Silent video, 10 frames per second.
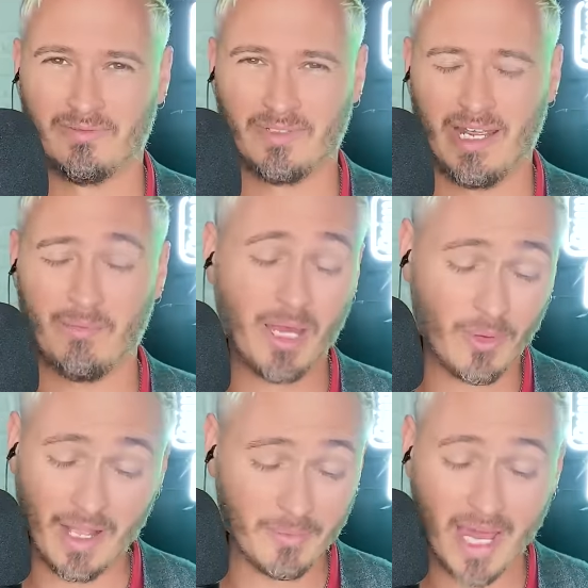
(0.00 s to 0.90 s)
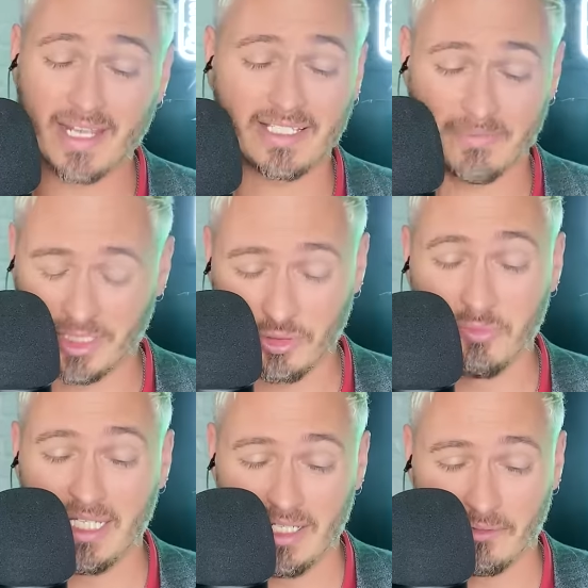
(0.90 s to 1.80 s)
Right? And by the way, I'm not exempting new
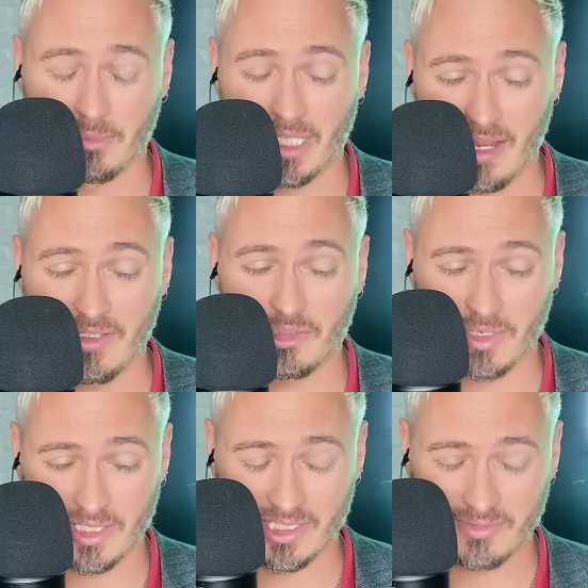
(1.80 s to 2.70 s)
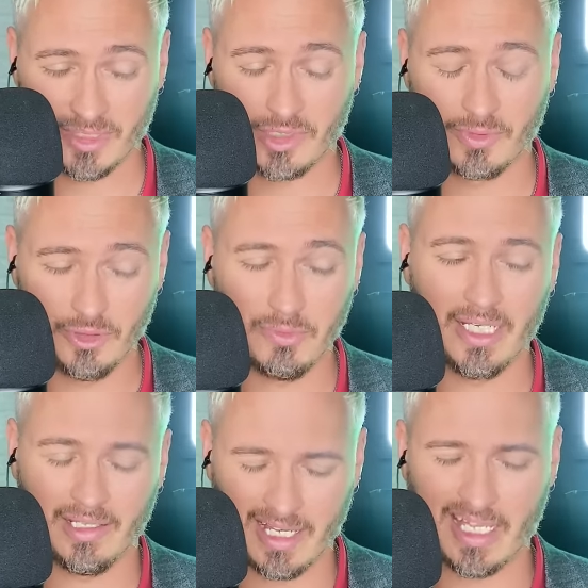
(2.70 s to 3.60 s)
media from a lot of these criticisms because with new
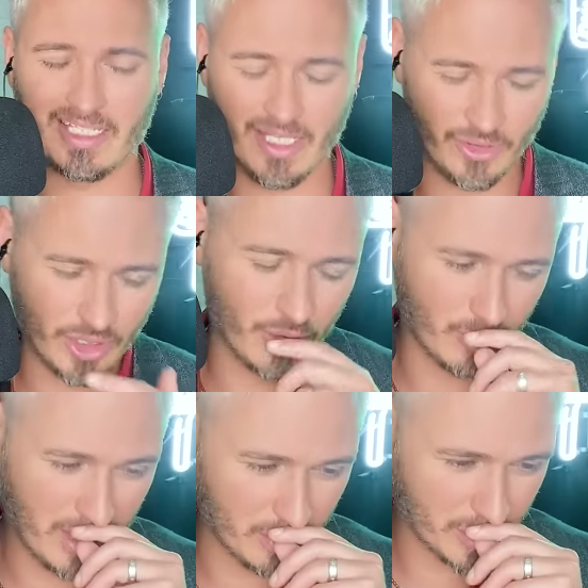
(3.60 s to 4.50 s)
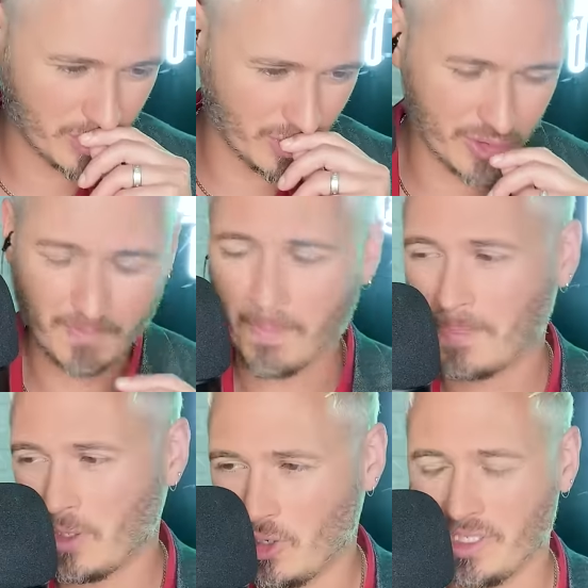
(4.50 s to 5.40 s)
media, like I said, there's other problems. There's
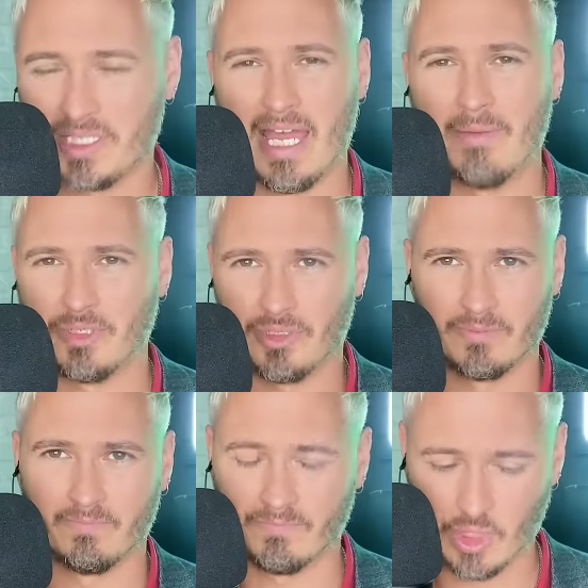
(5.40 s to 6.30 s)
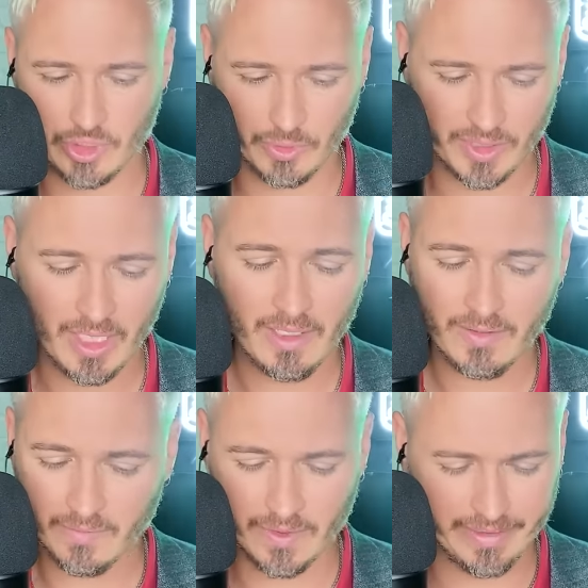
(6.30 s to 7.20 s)
audience capture, all sorts.
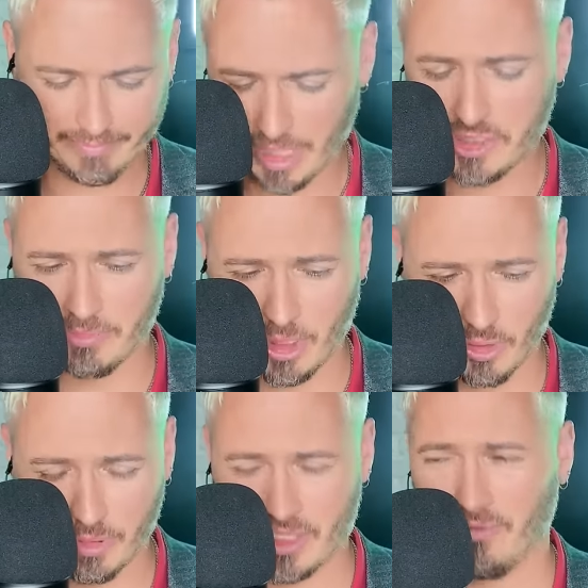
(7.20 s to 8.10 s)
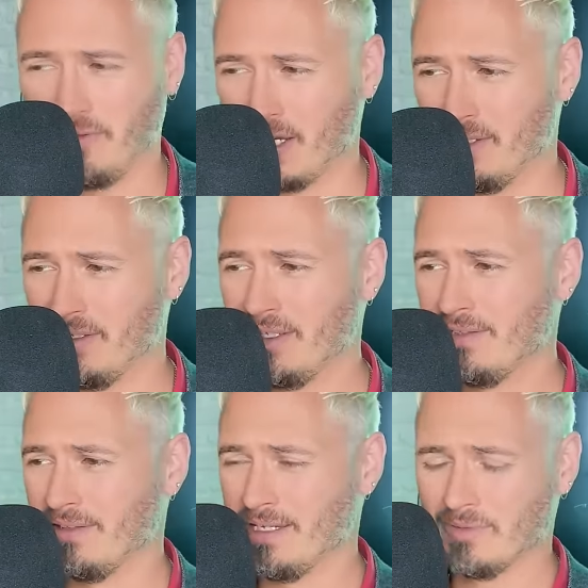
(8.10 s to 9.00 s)
Like Ben Shapiro puts a fucking
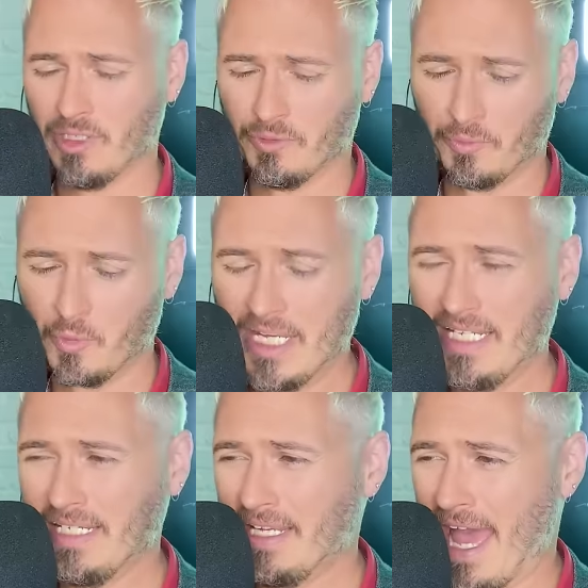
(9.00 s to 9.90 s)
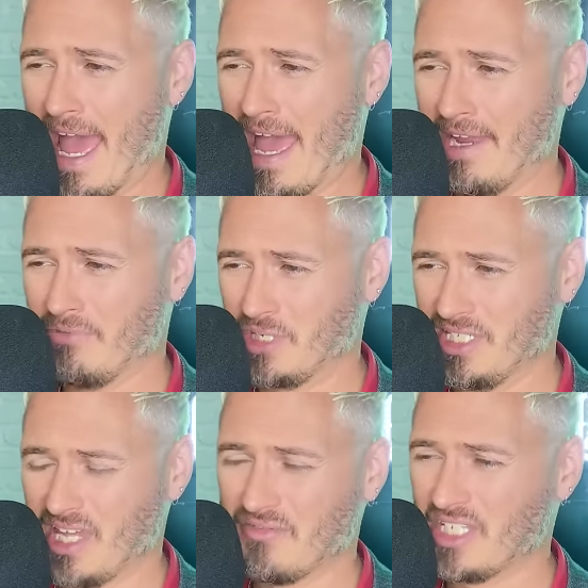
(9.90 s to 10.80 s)
like read-in ad every
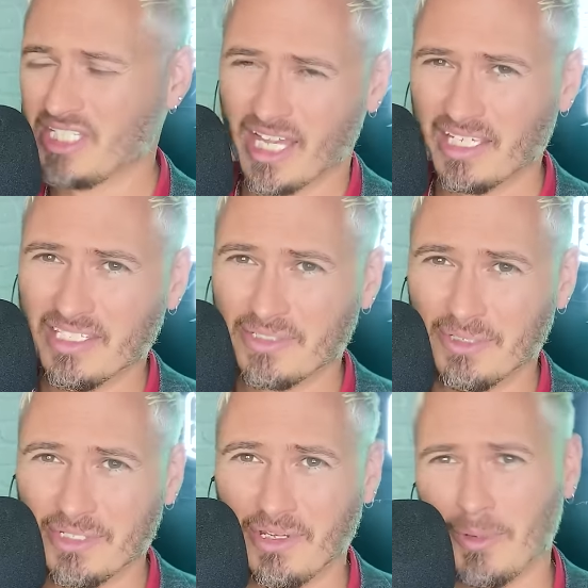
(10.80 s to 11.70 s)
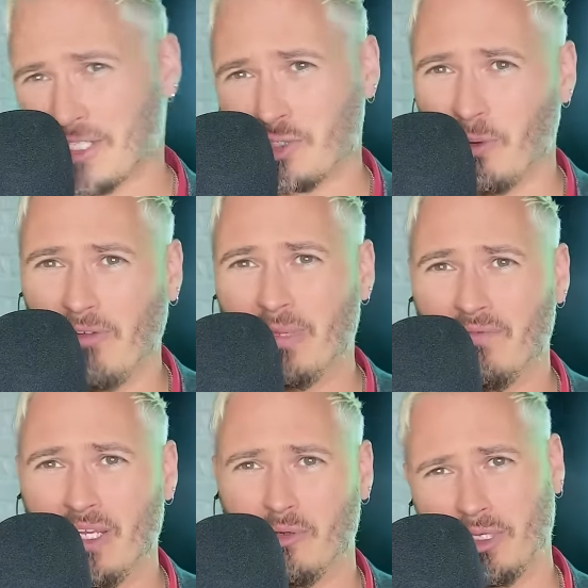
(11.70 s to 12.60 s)
seven seconds. When you watch a twelve-minute
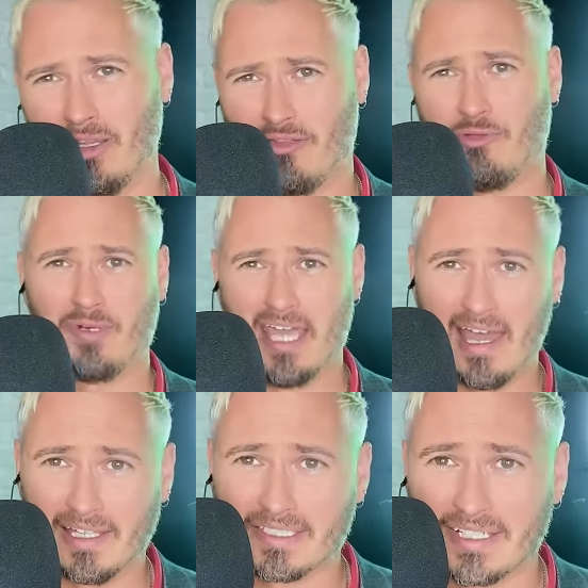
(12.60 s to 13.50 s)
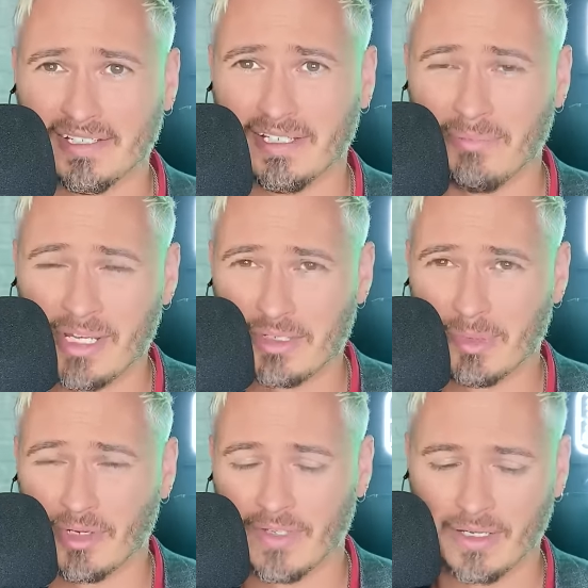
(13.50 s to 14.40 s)
video, you get like three ads in a Ben
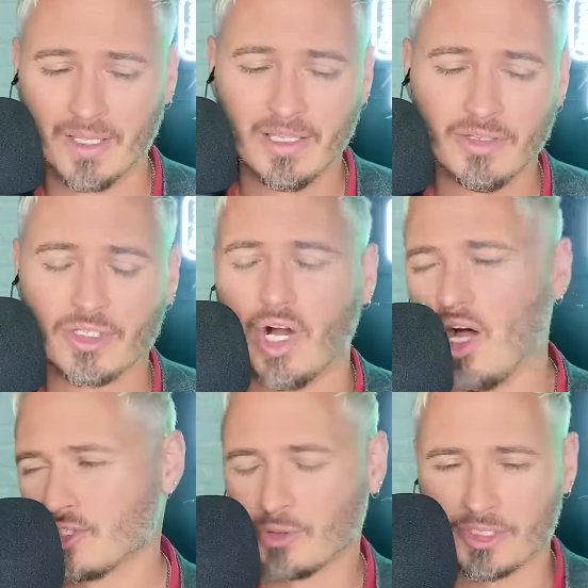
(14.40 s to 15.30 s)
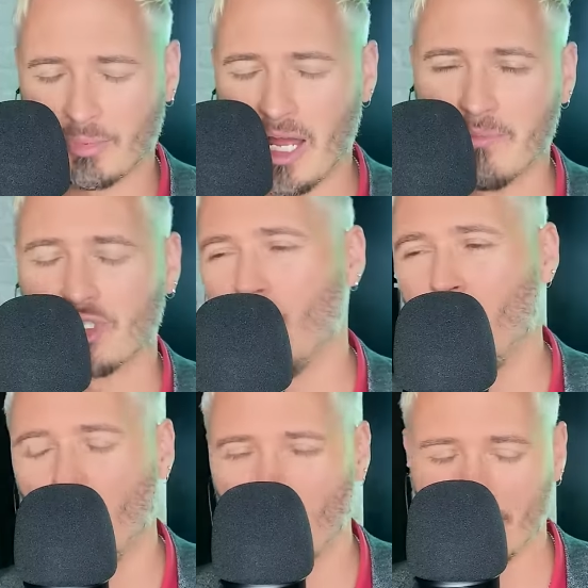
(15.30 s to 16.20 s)
Shapiro video. There's all sorts of problems
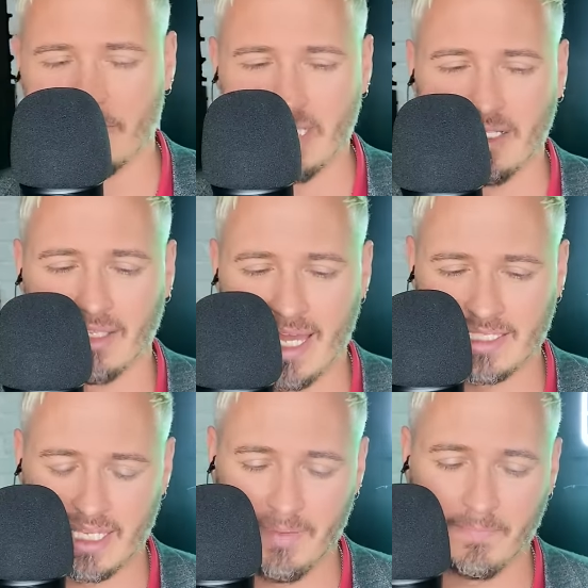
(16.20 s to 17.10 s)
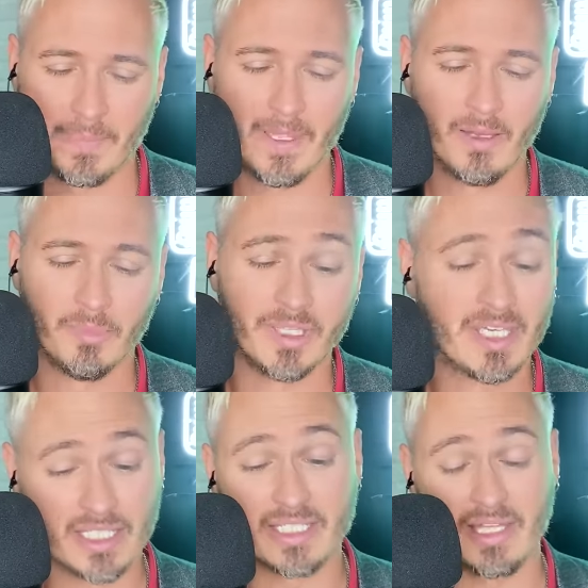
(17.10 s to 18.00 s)
all over the media landscape. But
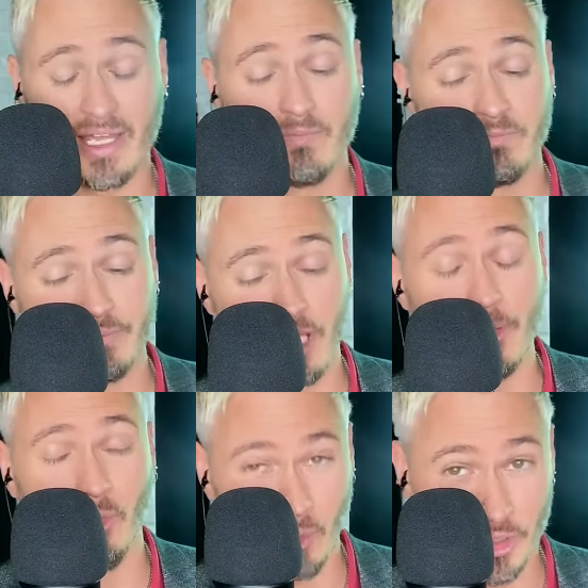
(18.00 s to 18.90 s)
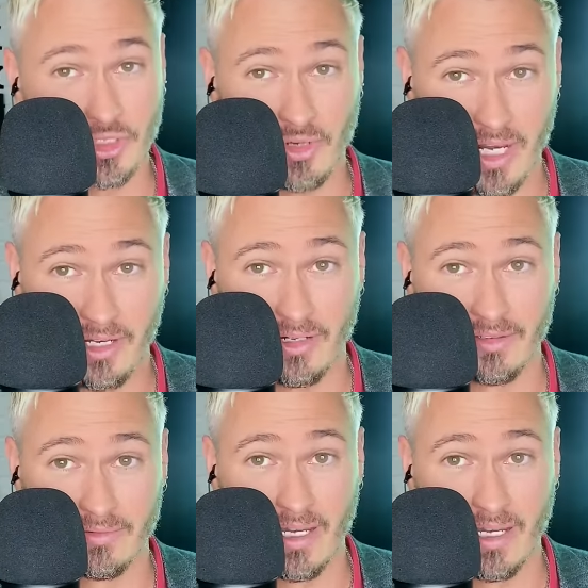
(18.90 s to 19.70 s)
this is like some of the worst right here.